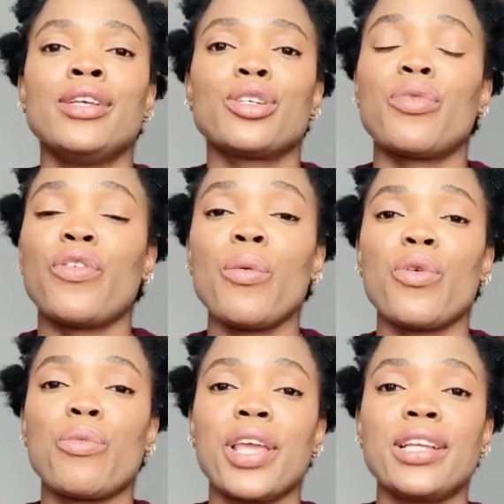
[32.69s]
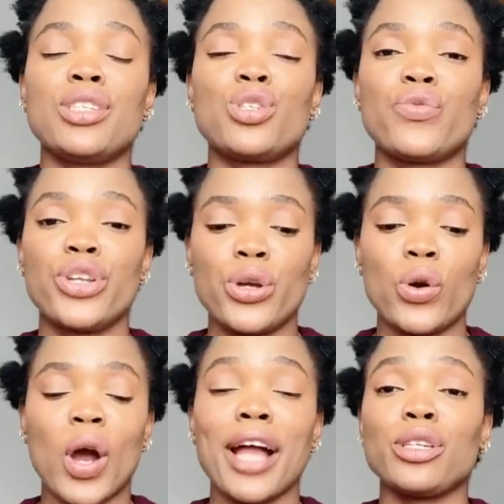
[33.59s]
So before we begin this
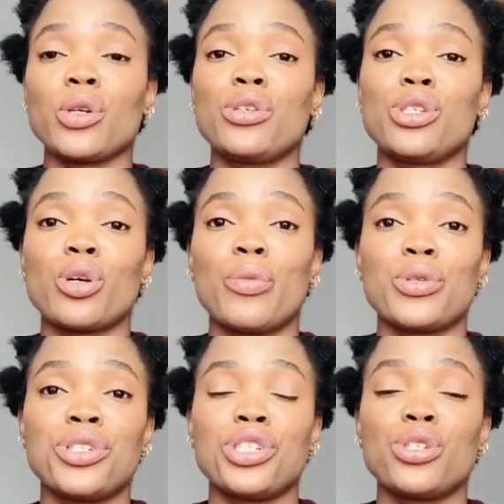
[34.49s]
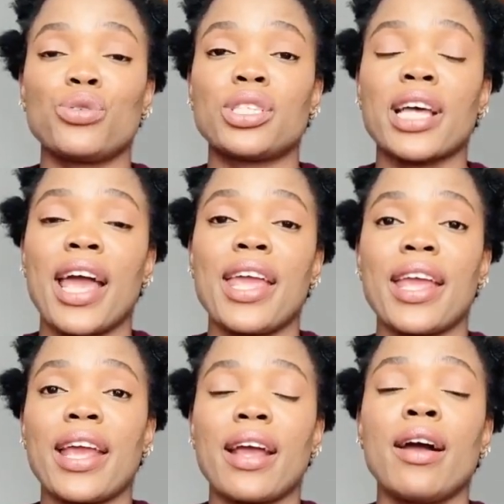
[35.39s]
video, I just want to use this opportunity to thank